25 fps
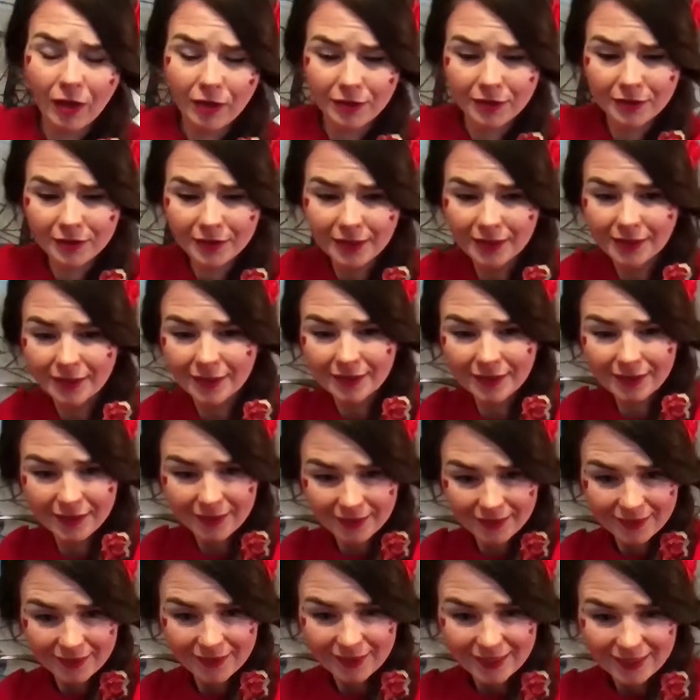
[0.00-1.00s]

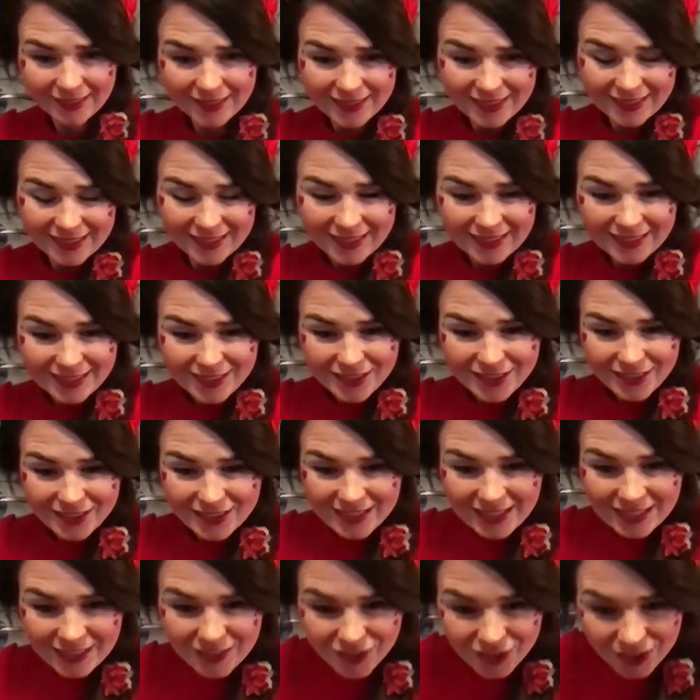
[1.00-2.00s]
Let's
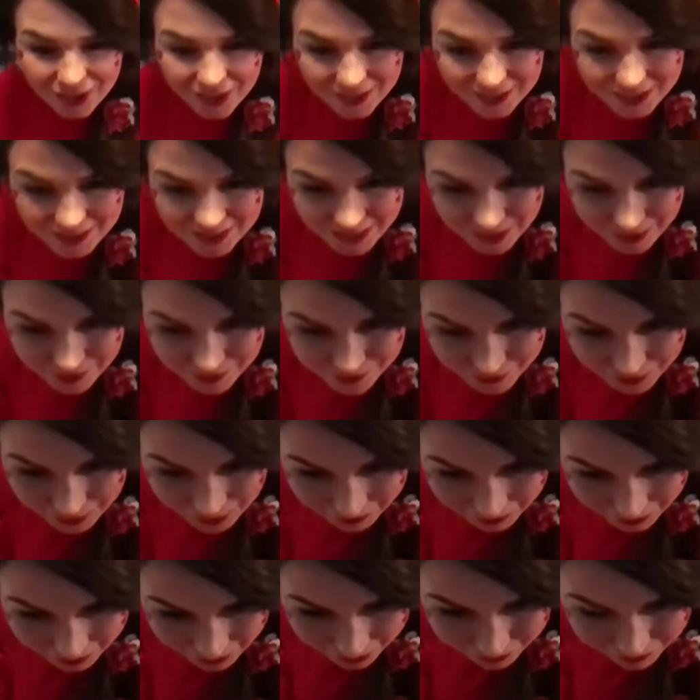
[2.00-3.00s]
just enjoy ourselves. For
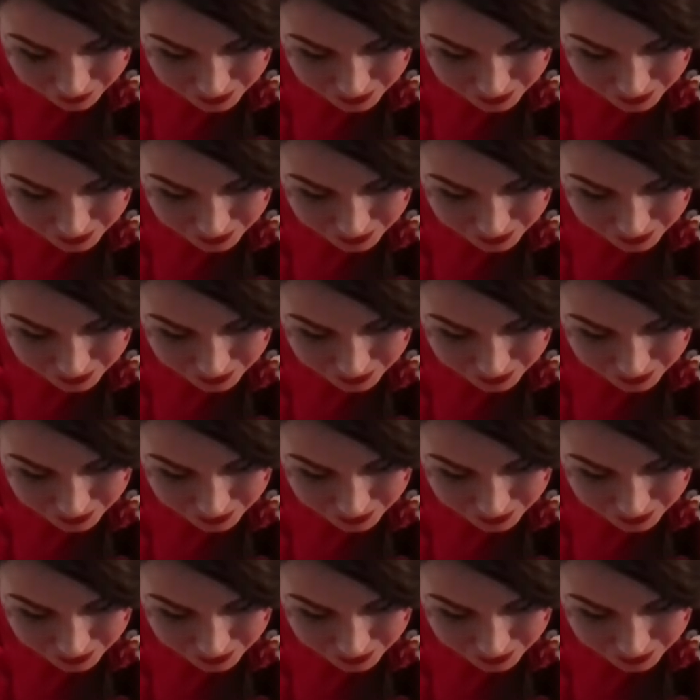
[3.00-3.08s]
now,